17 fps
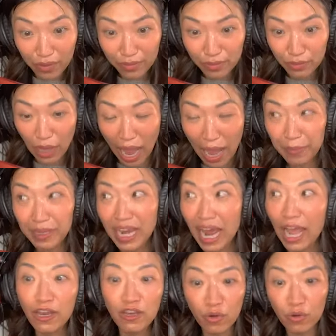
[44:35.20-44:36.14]
So I mean,
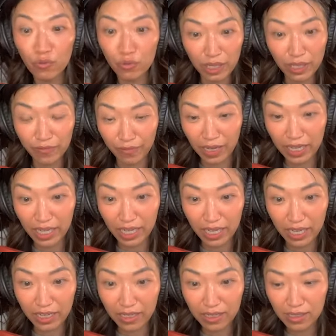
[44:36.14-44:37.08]
I don't really
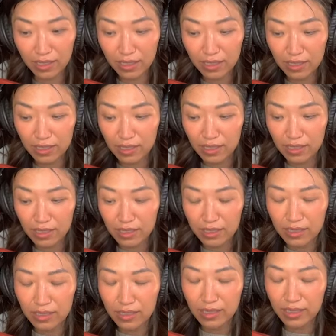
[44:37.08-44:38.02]
fucking.
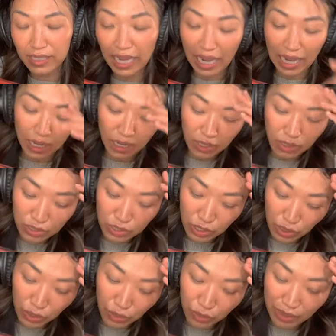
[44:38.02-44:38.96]
Yeah.
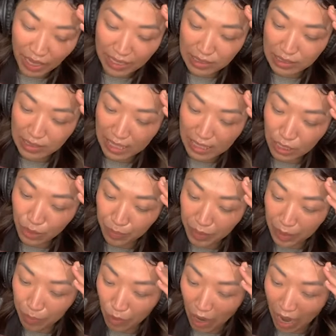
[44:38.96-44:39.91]
So that's a
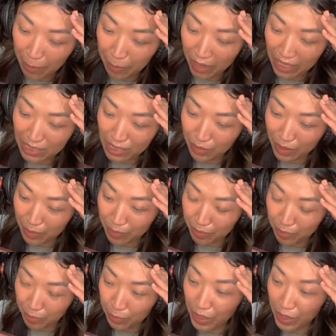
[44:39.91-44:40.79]
big rock, but that's a big